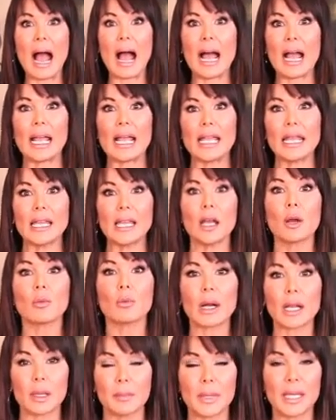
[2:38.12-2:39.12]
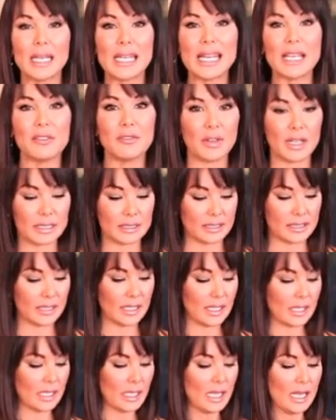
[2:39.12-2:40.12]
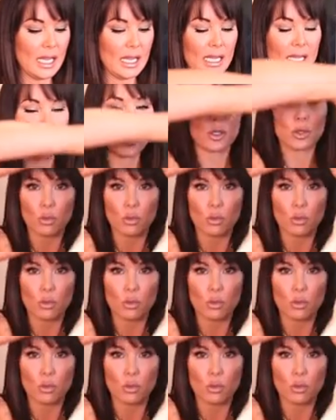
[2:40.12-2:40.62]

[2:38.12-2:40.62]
I recommend investing in a